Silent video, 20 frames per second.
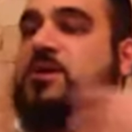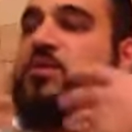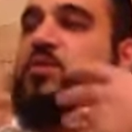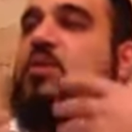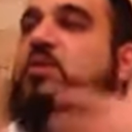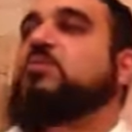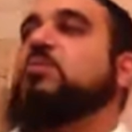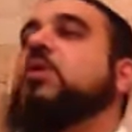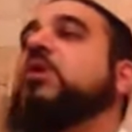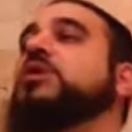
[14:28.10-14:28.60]

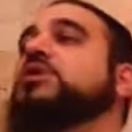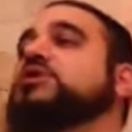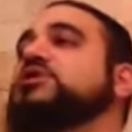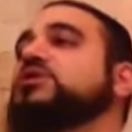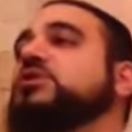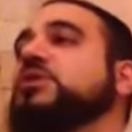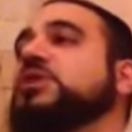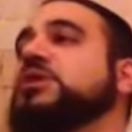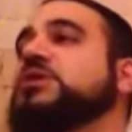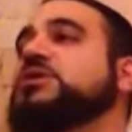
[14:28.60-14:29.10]
we're born
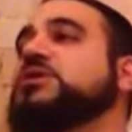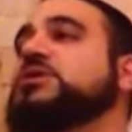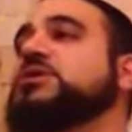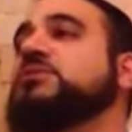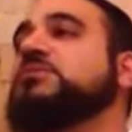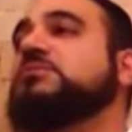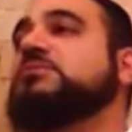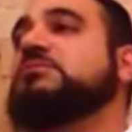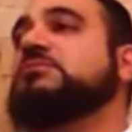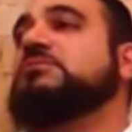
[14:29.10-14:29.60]
Jewish,
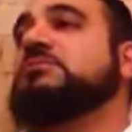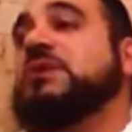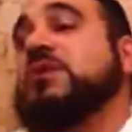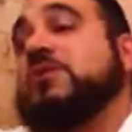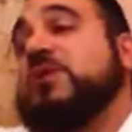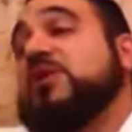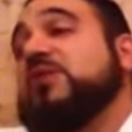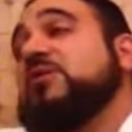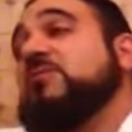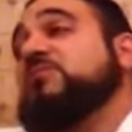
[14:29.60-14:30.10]
and
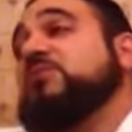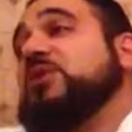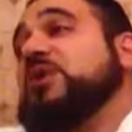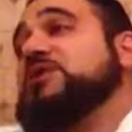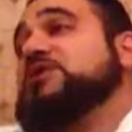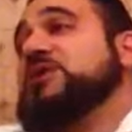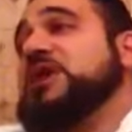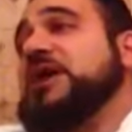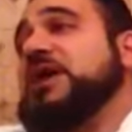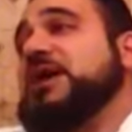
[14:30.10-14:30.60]
we don't
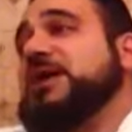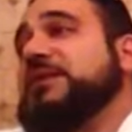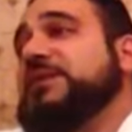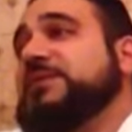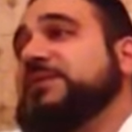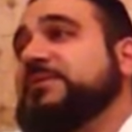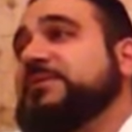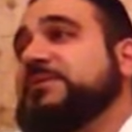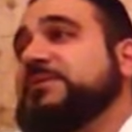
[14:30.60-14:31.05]
appreciate it.